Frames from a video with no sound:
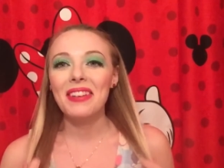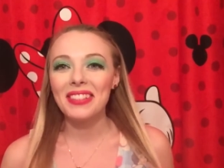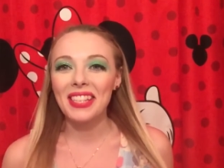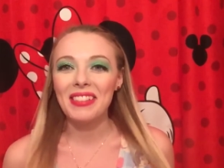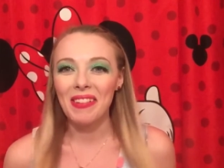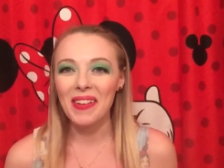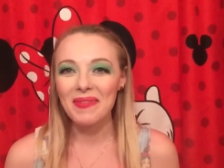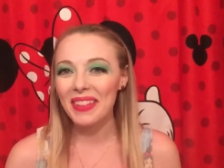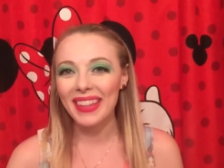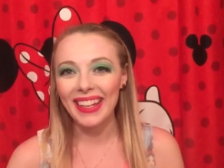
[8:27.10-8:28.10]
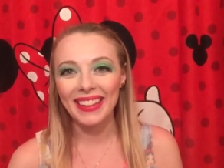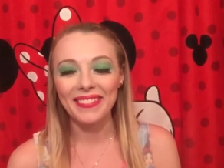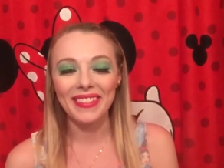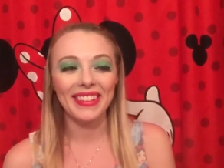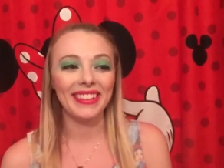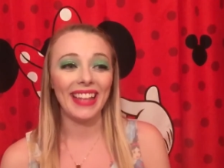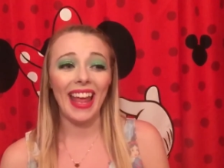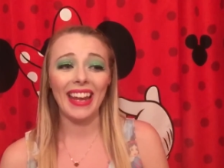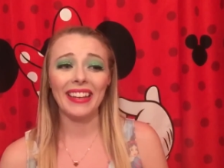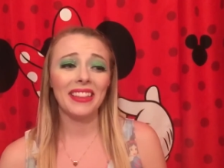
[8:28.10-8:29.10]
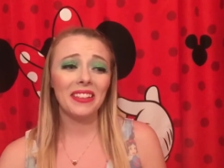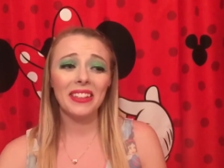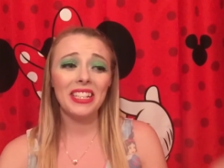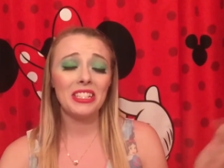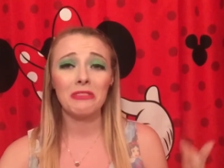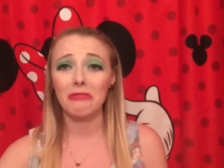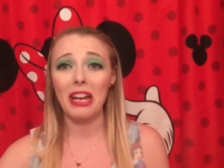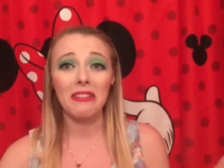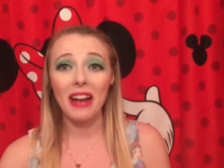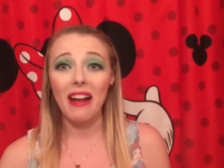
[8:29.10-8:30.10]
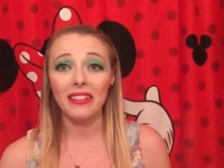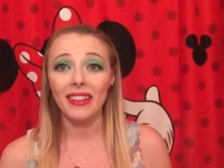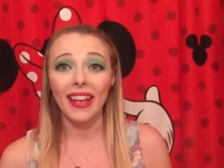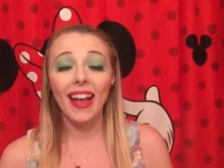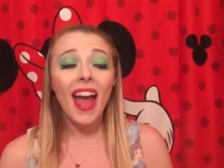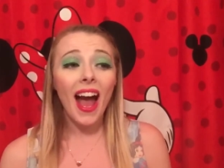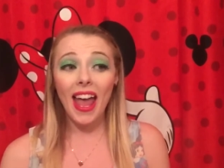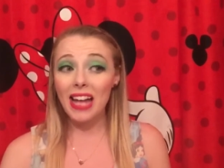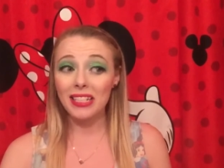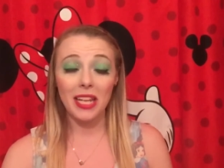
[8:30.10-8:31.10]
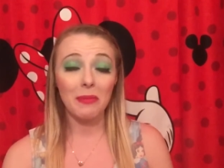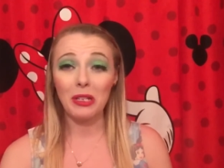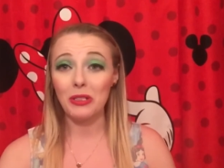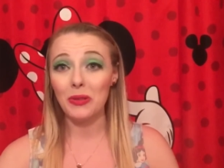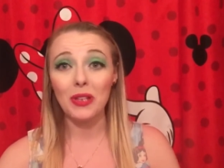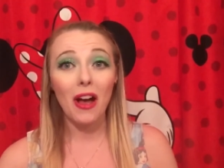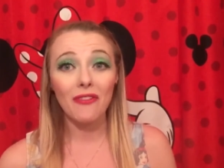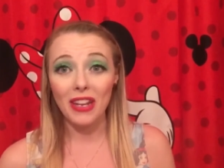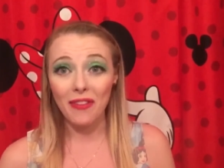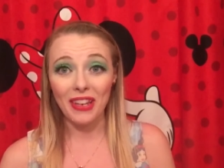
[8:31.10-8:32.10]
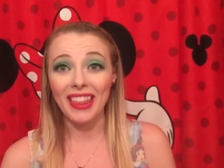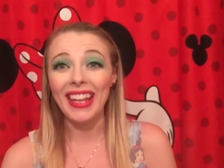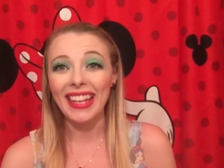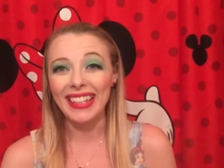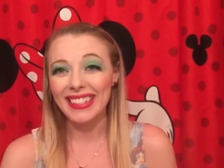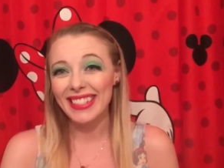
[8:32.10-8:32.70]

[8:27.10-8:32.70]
most adorable thing in the world. And I literally just ran around. Like, I had to take my shoes off and everything,